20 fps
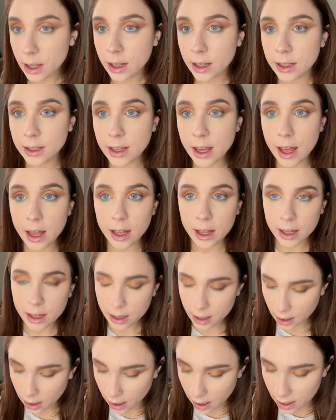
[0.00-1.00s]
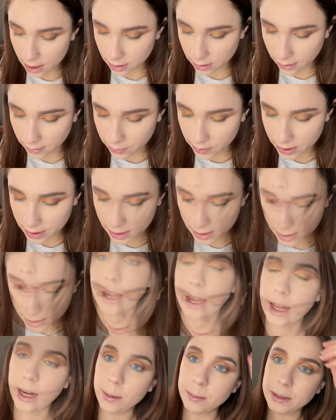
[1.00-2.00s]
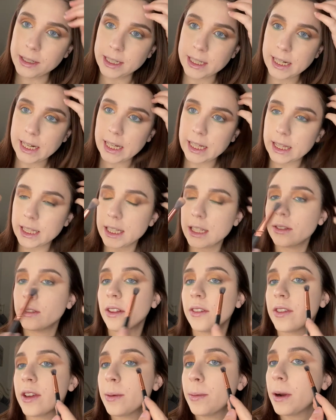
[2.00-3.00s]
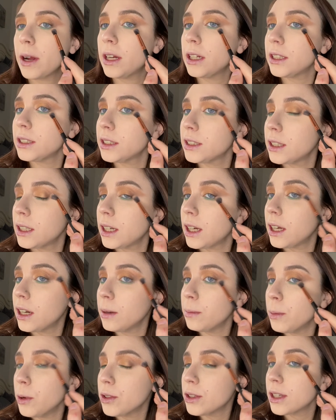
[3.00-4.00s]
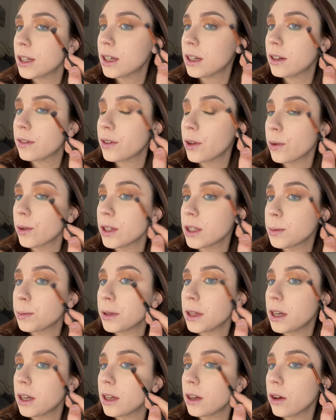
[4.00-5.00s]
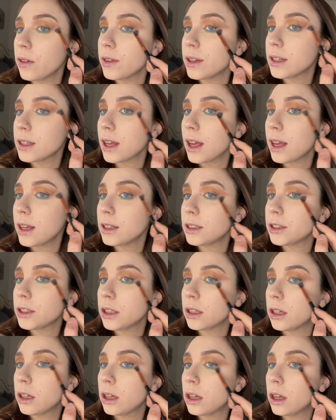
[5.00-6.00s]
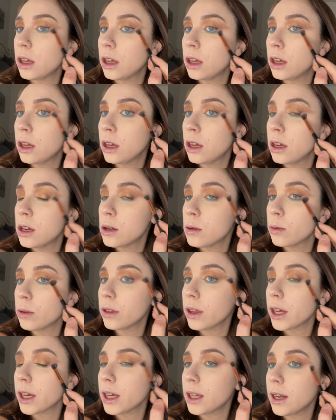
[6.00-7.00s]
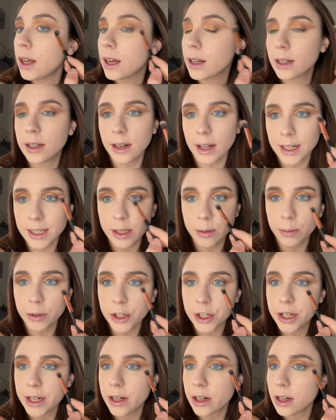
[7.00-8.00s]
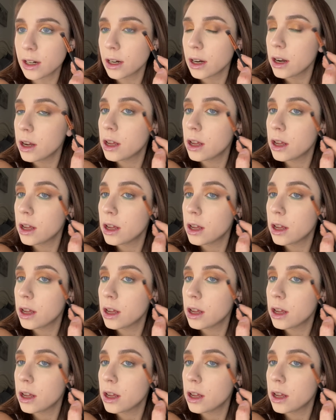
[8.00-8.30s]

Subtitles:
Yay, I love this. And I'm gonna take this fluffy brush, and I'm mostly gonna focus blending on this edge where they connect, not so much here,